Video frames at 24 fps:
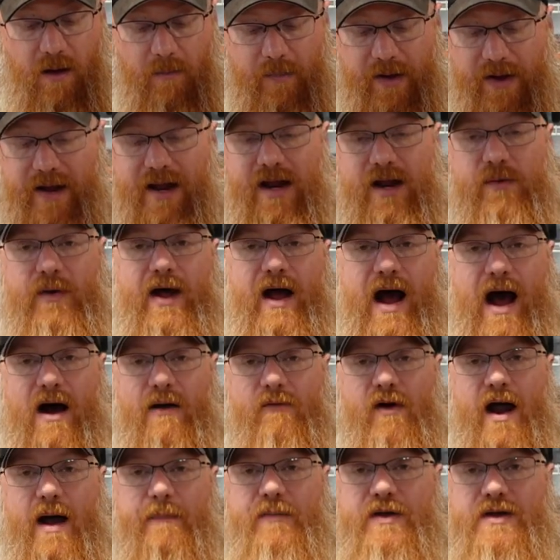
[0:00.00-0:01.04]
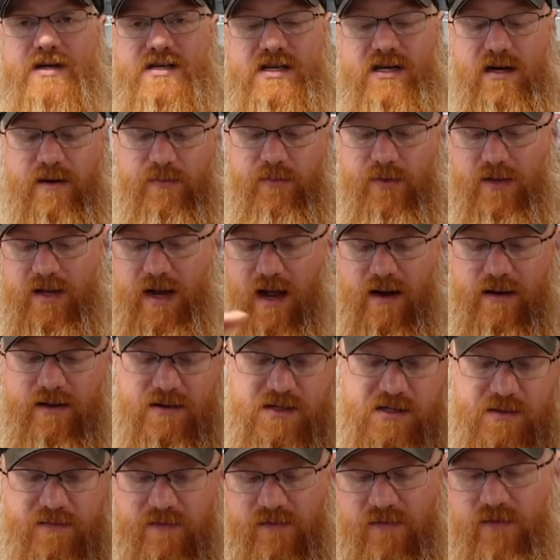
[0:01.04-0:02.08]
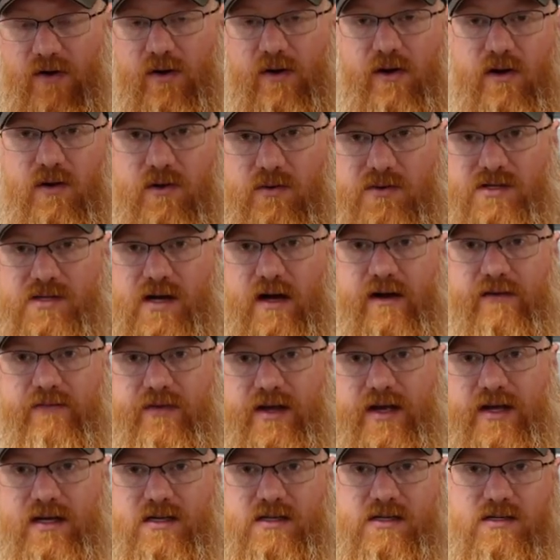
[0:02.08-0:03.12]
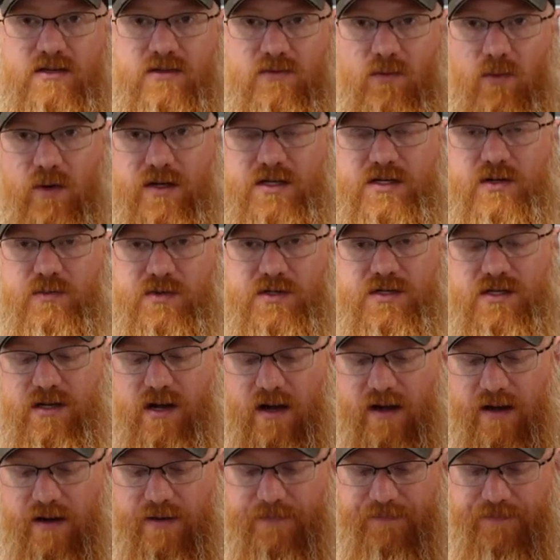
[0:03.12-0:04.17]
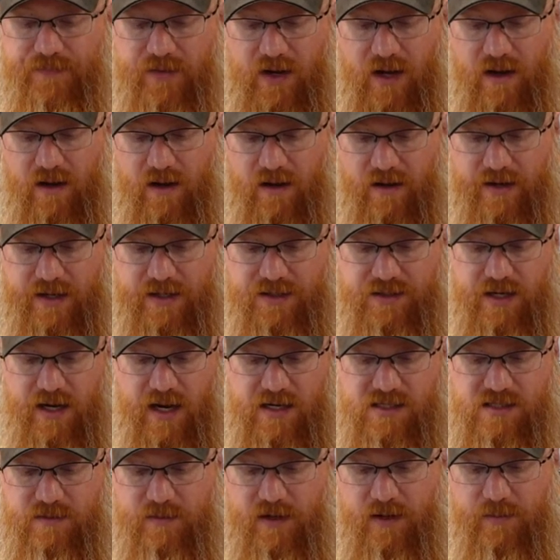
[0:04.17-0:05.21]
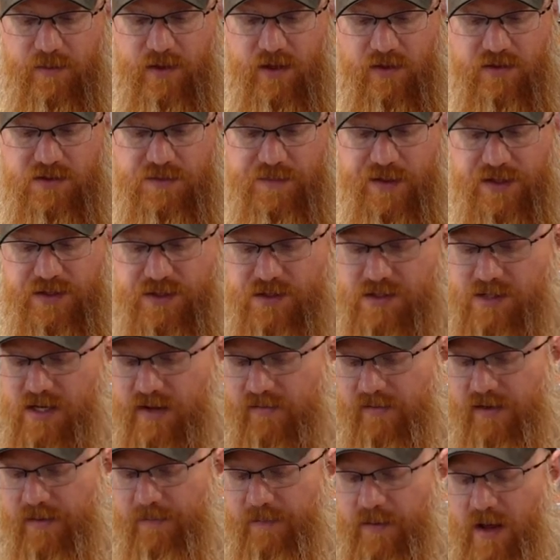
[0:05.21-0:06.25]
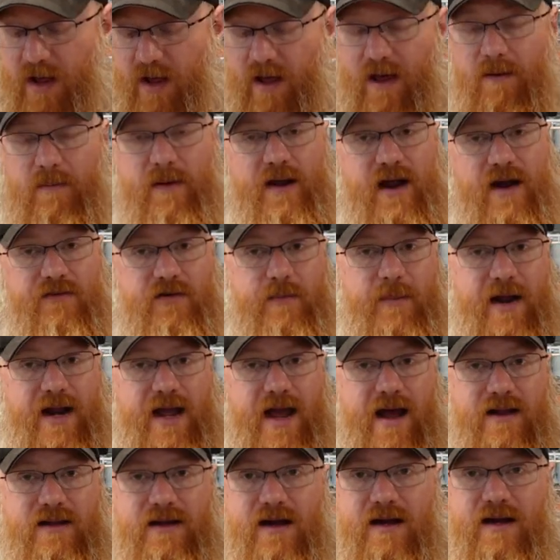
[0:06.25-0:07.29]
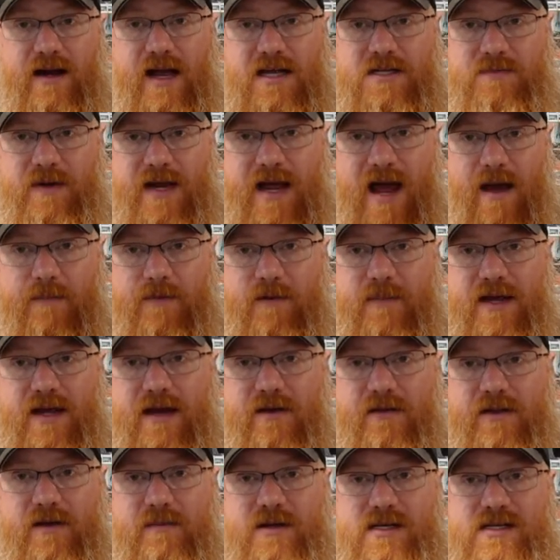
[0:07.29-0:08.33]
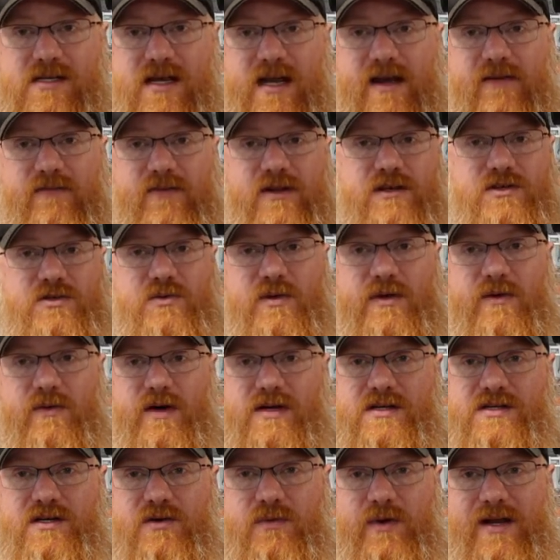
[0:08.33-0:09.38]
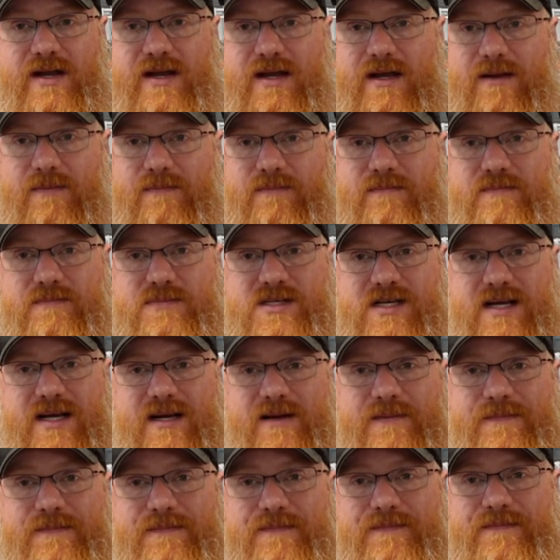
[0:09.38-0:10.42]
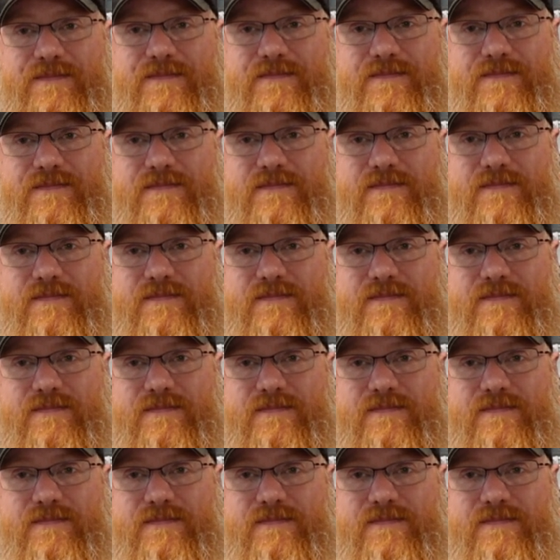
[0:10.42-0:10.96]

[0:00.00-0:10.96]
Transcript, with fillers: But anyway, I'll wrap this up with kind of some photos of this once it was done. Get you guys some up-close pictures of it. But everybody out there, you guys be happy, be healthy, be safe, and enjoy the rest of your weekend. See you.